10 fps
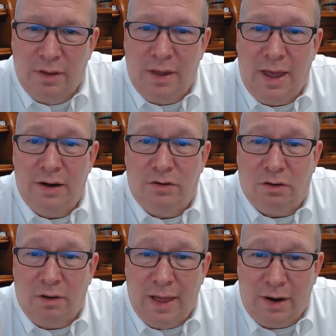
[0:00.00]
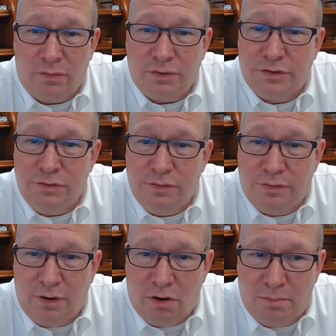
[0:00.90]
and collateral to the
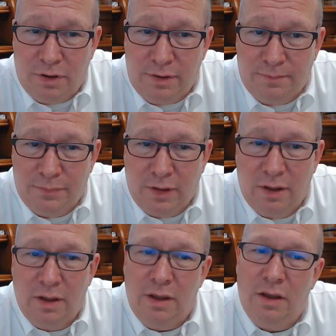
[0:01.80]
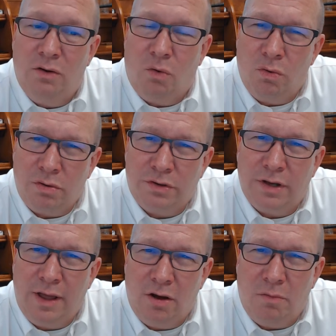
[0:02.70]
therapy in order to
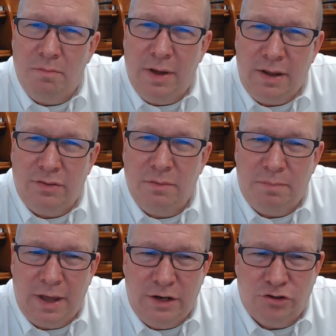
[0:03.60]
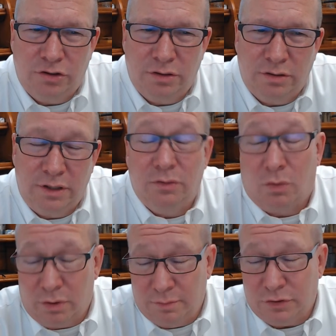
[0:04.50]
help make the patient,
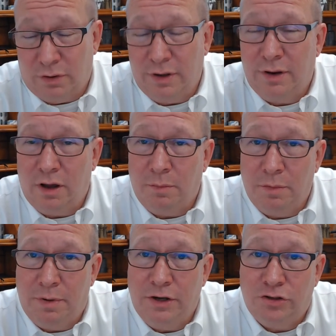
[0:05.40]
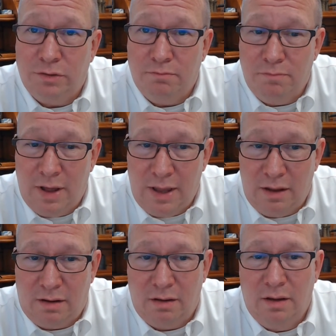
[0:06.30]
to help the patient
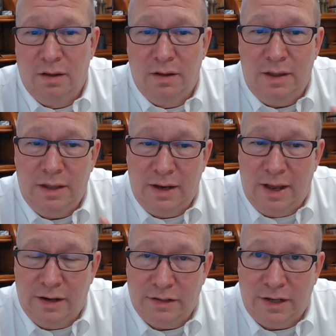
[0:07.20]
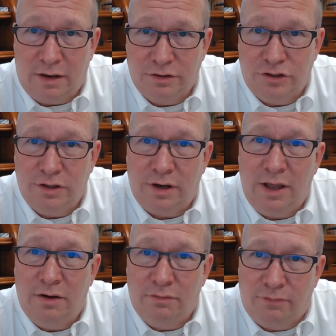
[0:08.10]
make an intelligent and
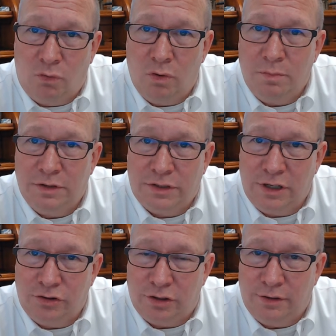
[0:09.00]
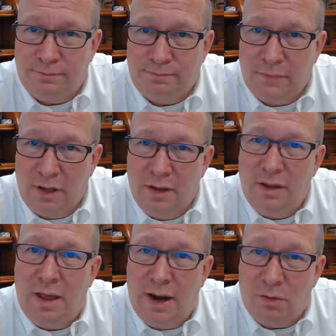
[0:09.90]
informed decision.
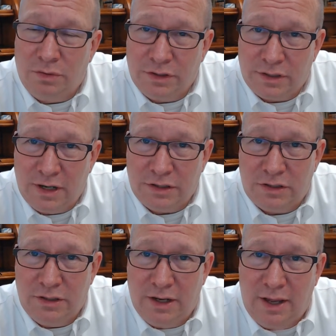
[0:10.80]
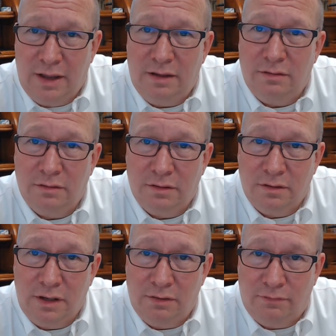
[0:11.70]
And I will discuss today
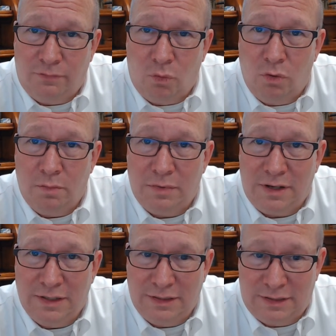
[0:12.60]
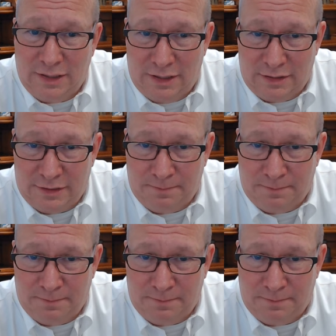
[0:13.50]
informed consent.